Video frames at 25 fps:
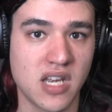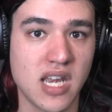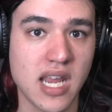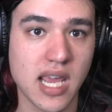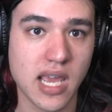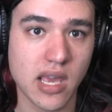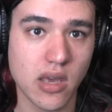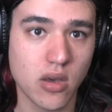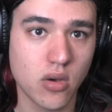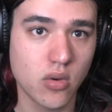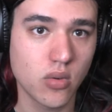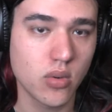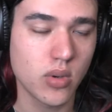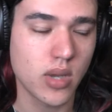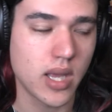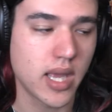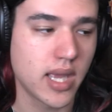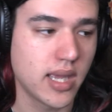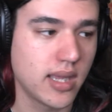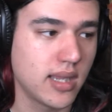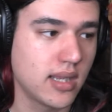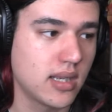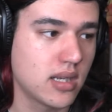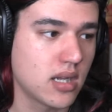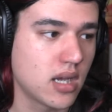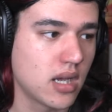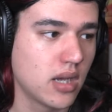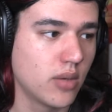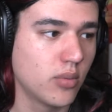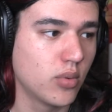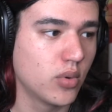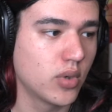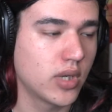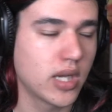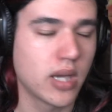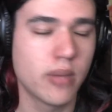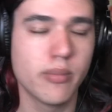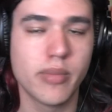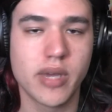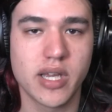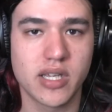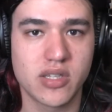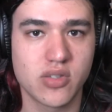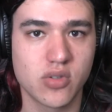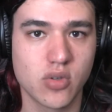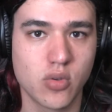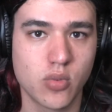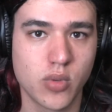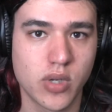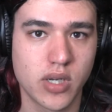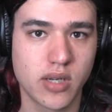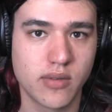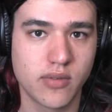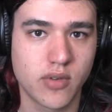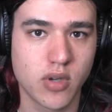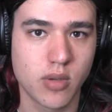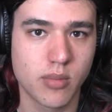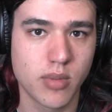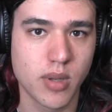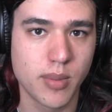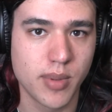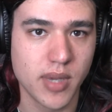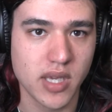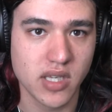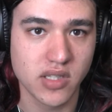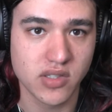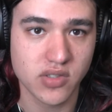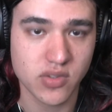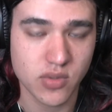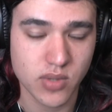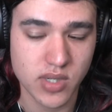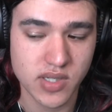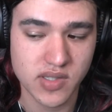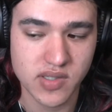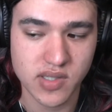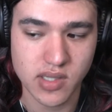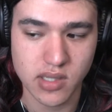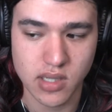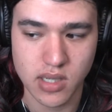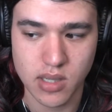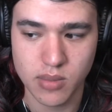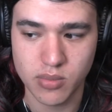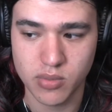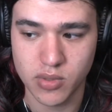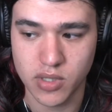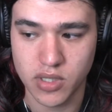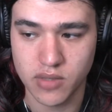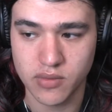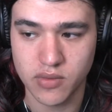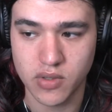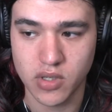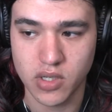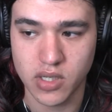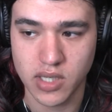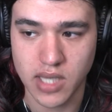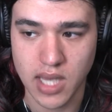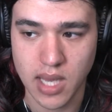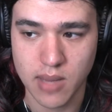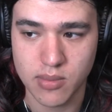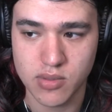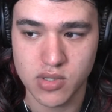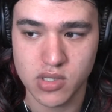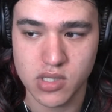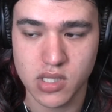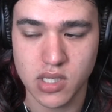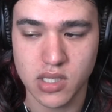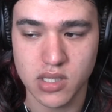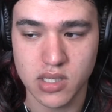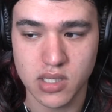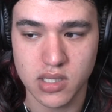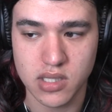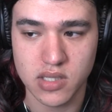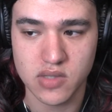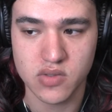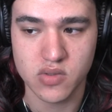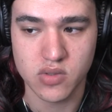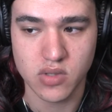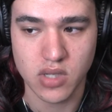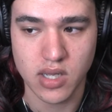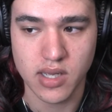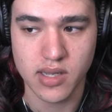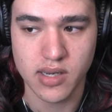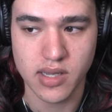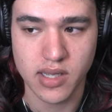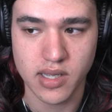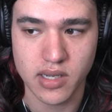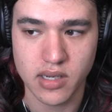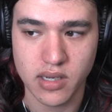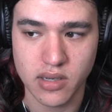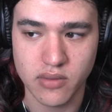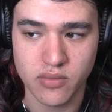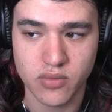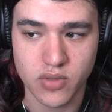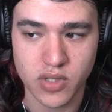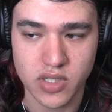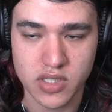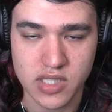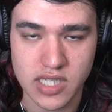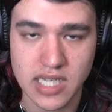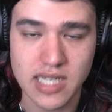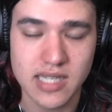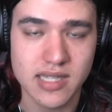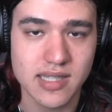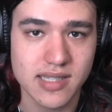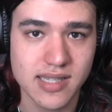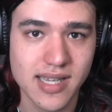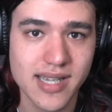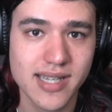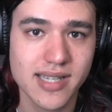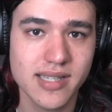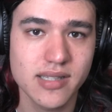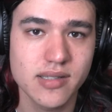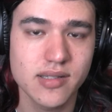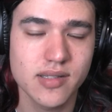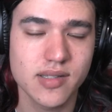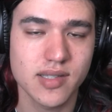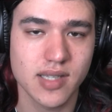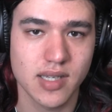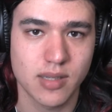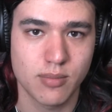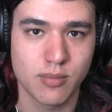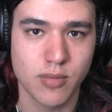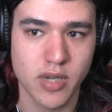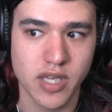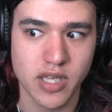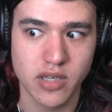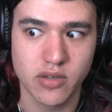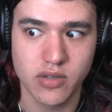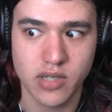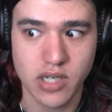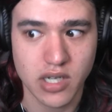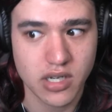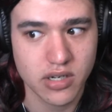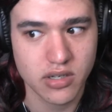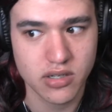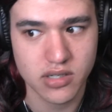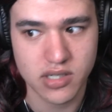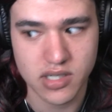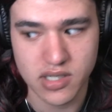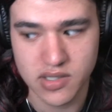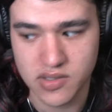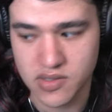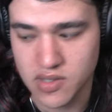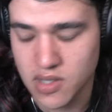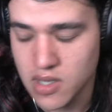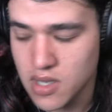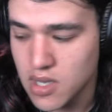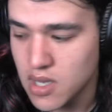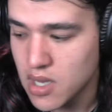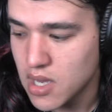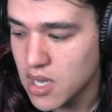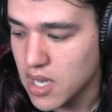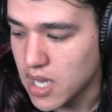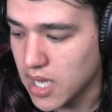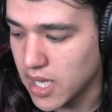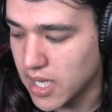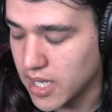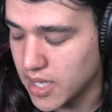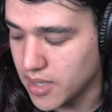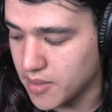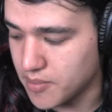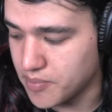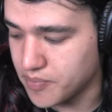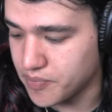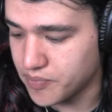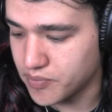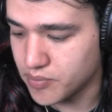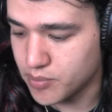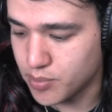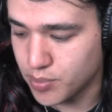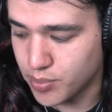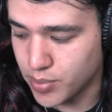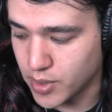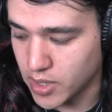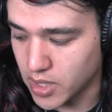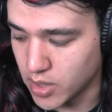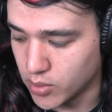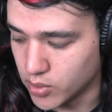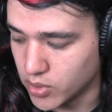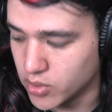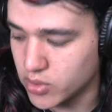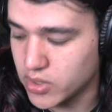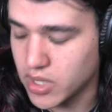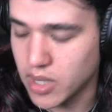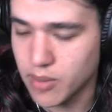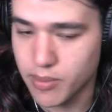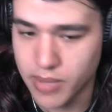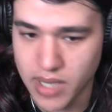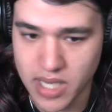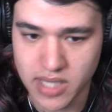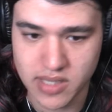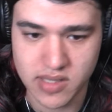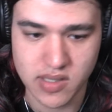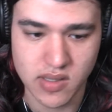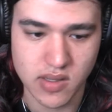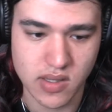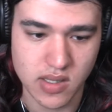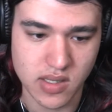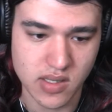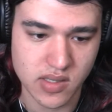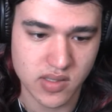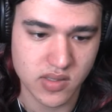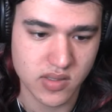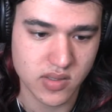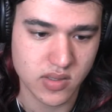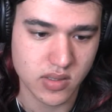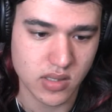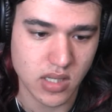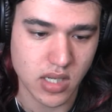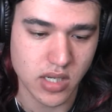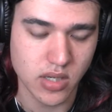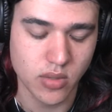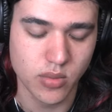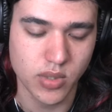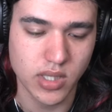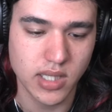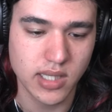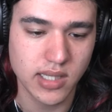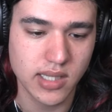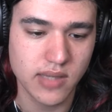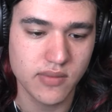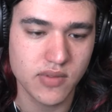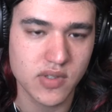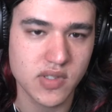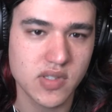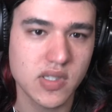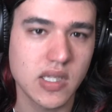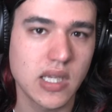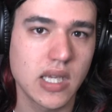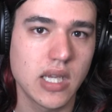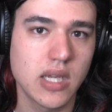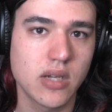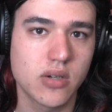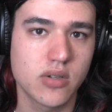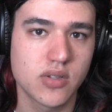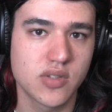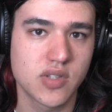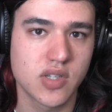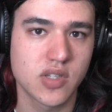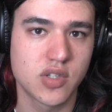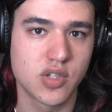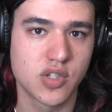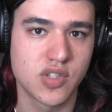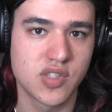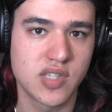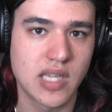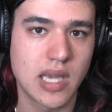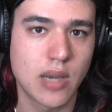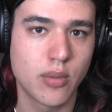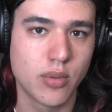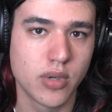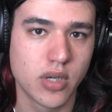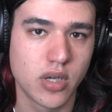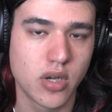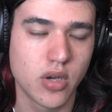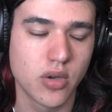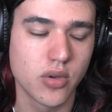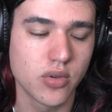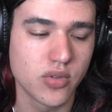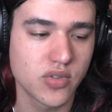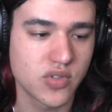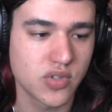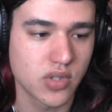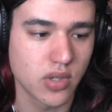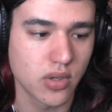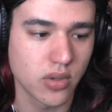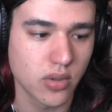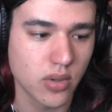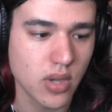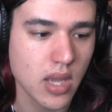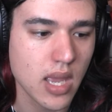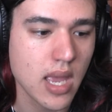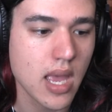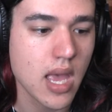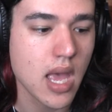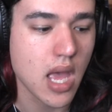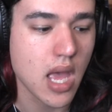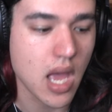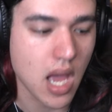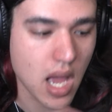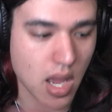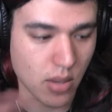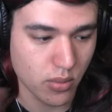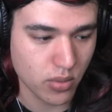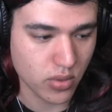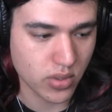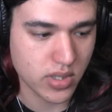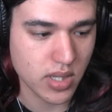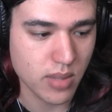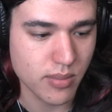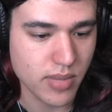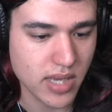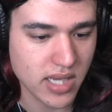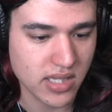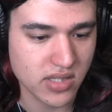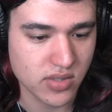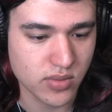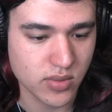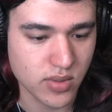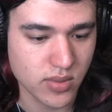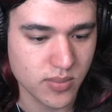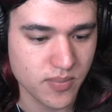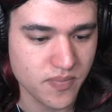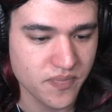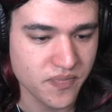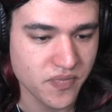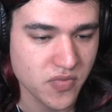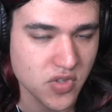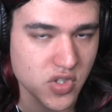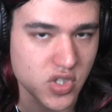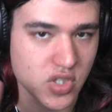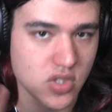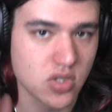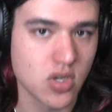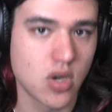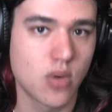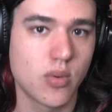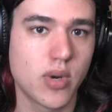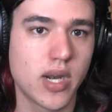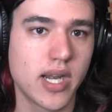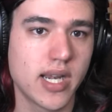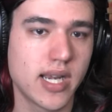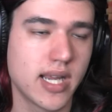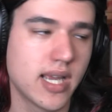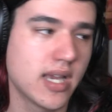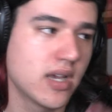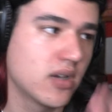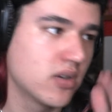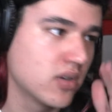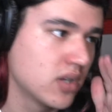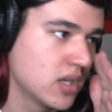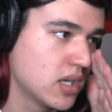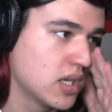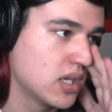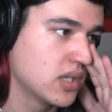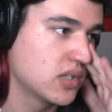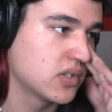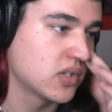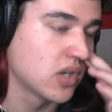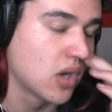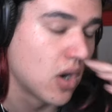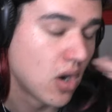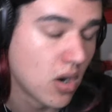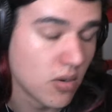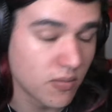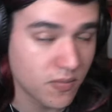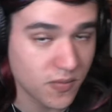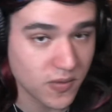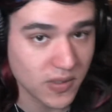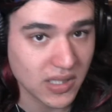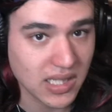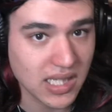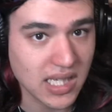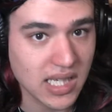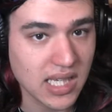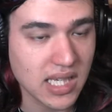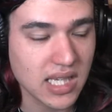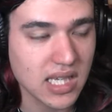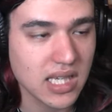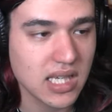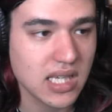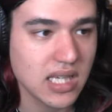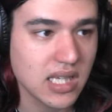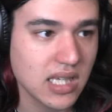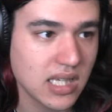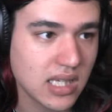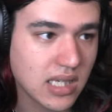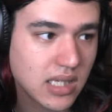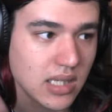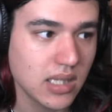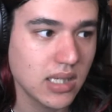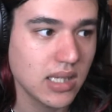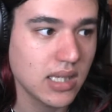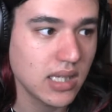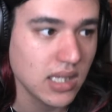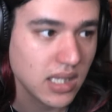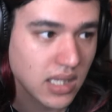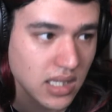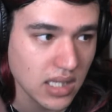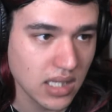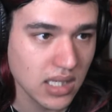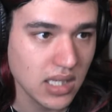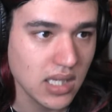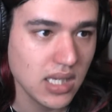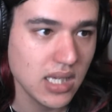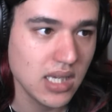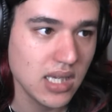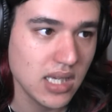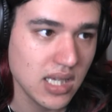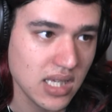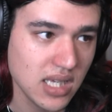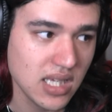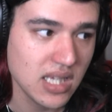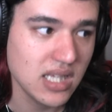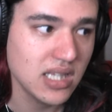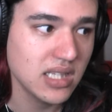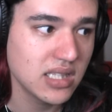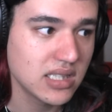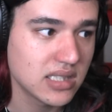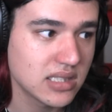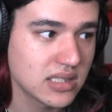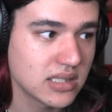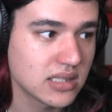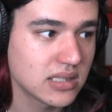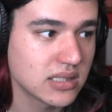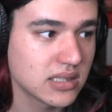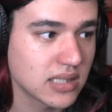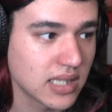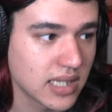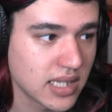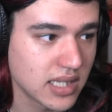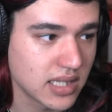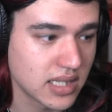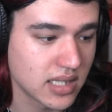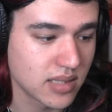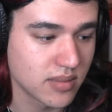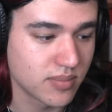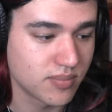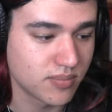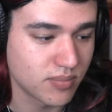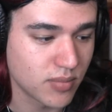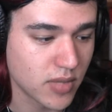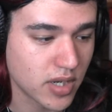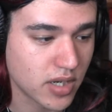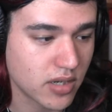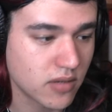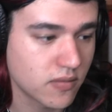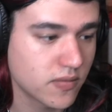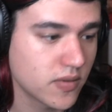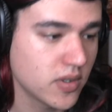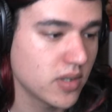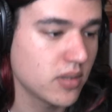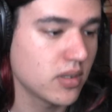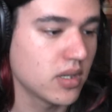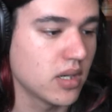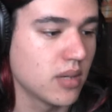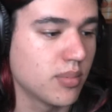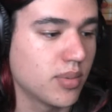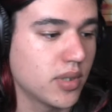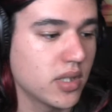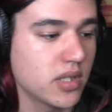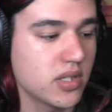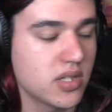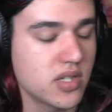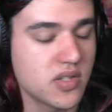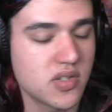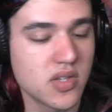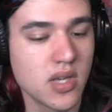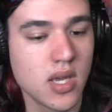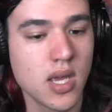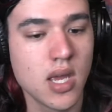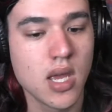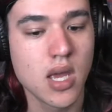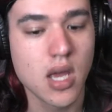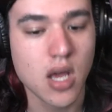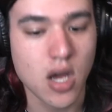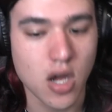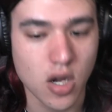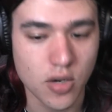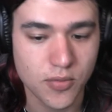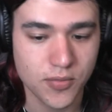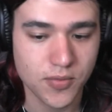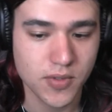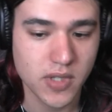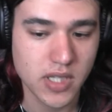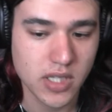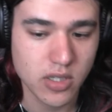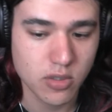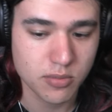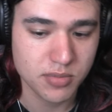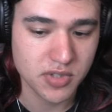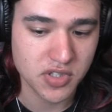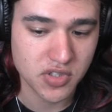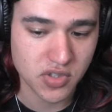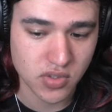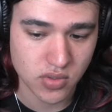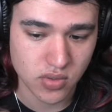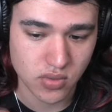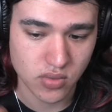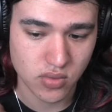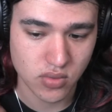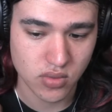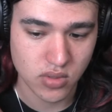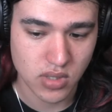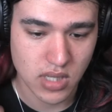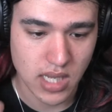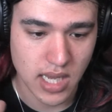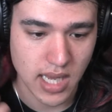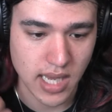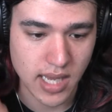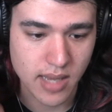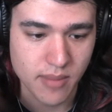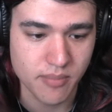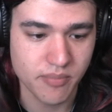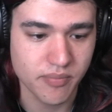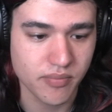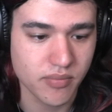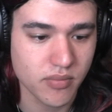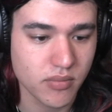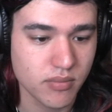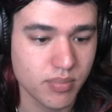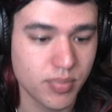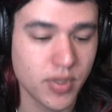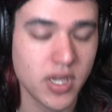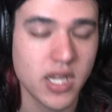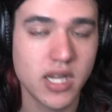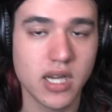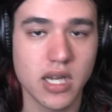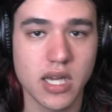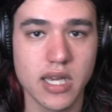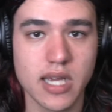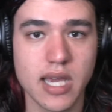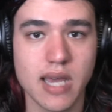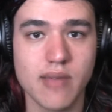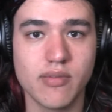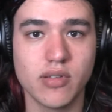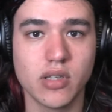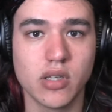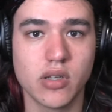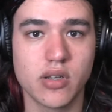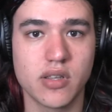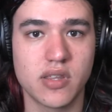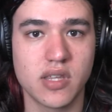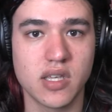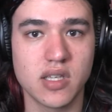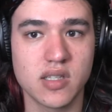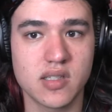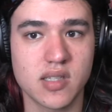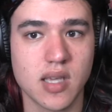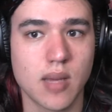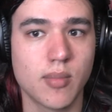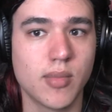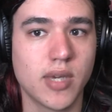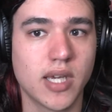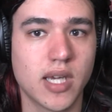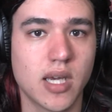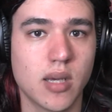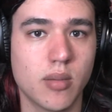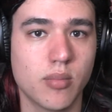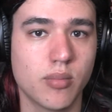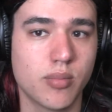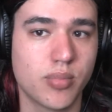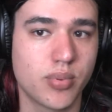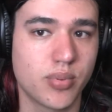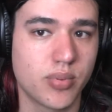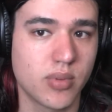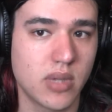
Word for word: now and I will come back to it when I've got my PS3 set up, when I've got a capture card that doesn't cut out every 10 seconds like my Elgato does. Um, but I will come back to this. I don't want to leave this here on such a sour note, so I will come back to it, just not right now. So hopefully here's the microphone. I apologize. Hopefully, it'll be soon. Um, but I have a lot of things coming up,